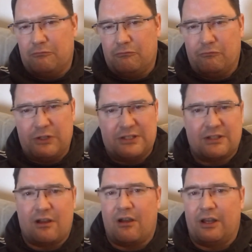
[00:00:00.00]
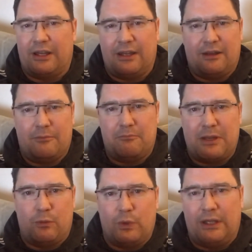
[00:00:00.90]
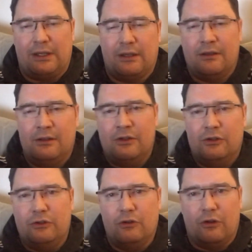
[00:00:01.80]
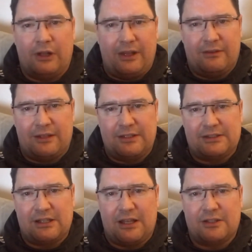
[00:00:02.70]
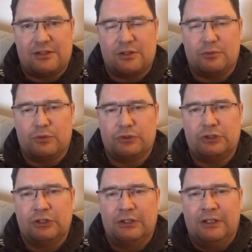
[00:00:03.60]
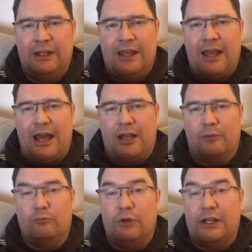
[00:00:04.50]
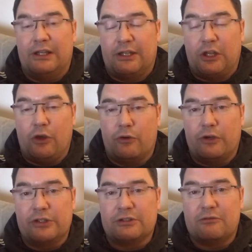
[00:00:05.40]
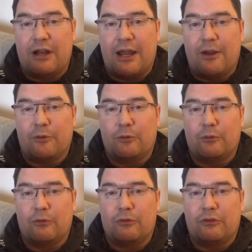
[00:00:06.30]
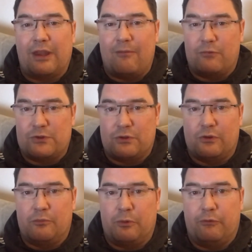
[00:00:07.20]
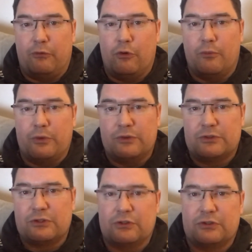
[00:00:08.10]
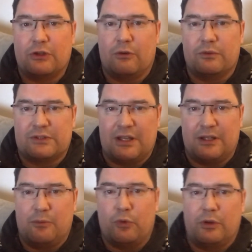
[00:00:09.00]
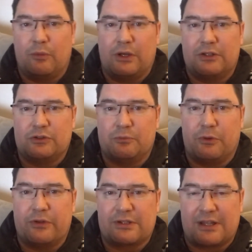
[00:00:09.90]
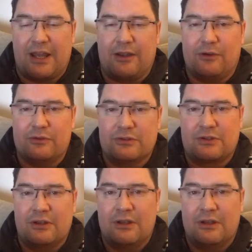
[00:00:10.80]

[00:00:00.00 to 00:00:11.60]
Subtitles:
restarting it midweek, not letting things slide too much. And I'm really curious around the end result and performance. So on Saturday morning when I jump on the scales,